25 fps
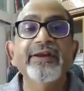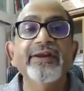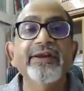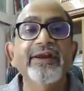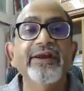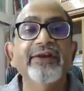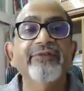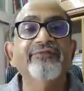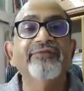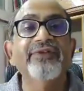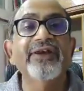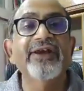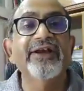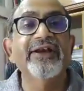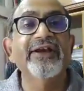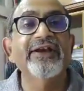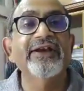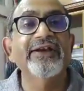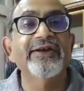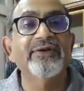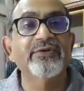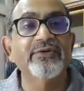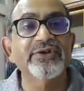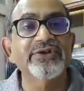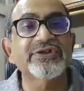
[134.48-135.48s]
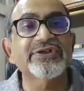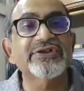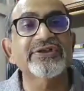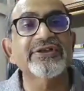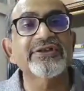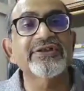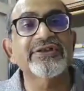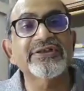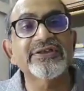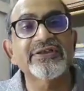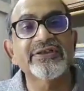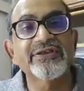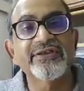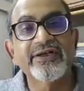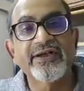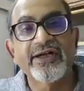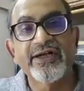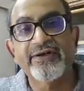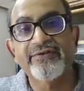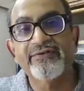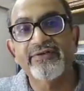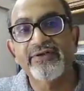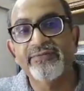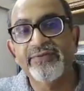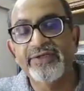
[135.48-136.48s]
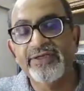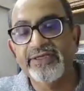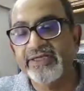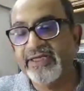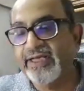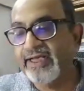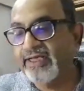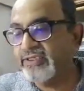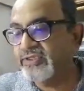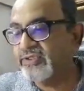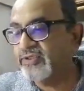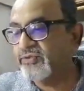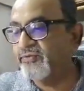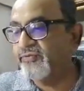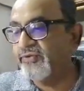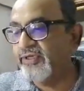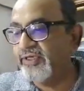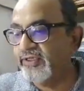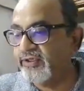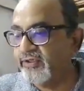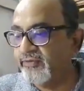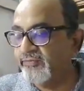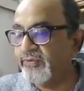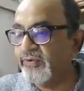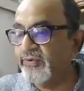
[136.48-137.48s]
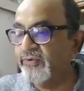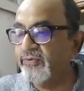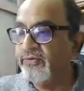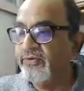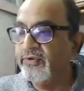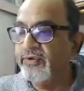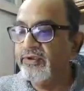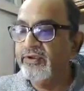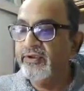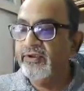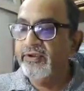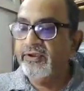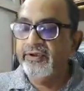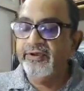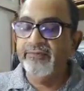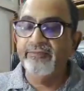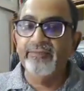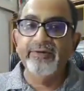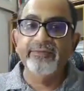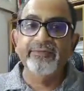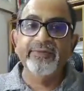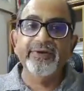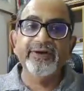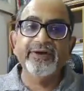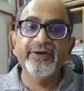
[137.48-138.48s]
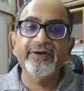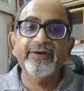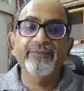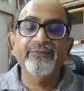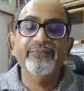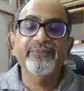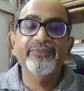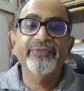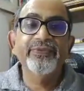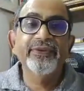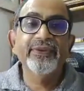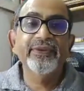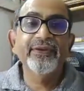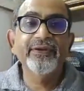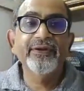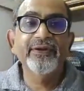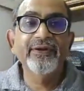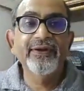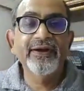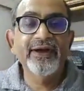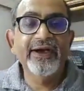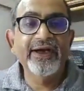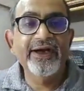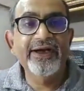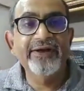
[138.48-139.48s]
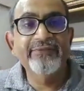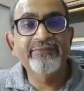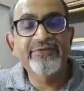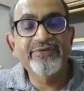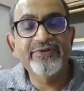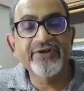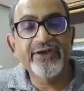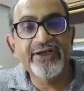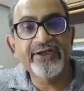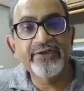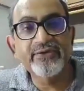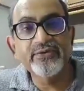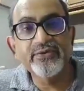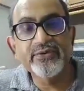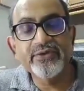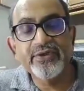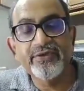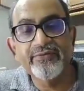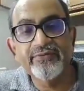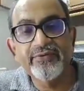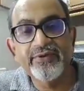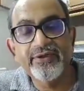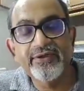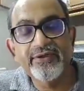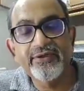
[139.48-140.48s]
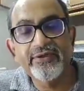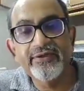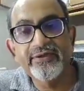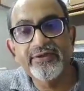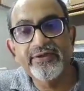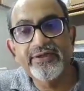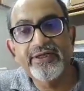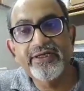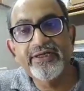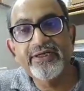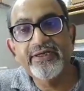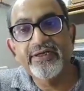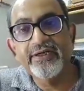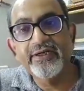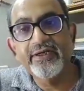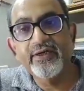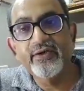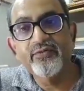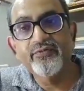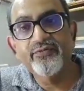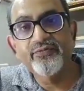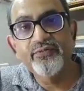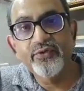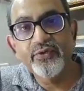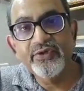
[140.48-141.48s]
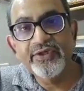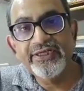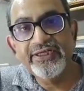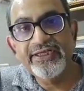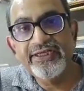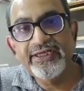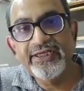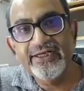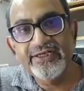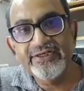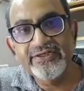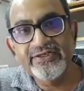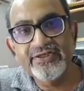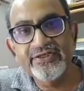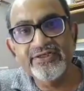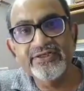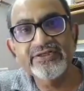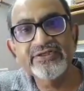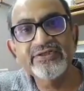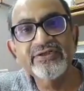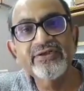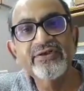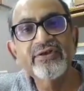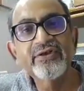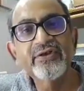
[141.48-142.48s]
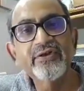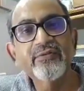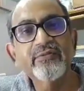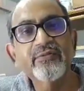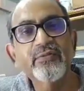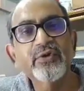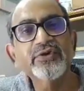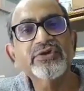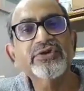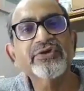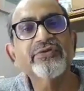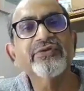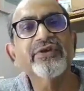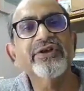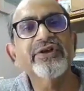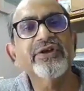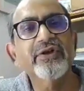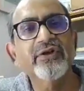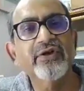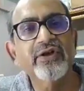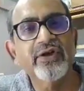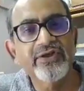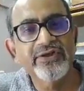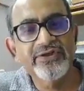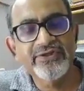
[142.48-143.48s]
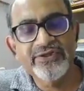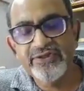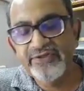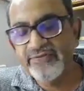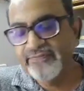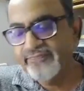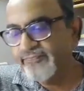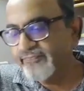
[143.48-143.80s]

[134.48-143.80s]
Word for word: If there are any questions, I will be glad to welcome you. Remember, I am trying to cover in around 14 lectures most of the urology.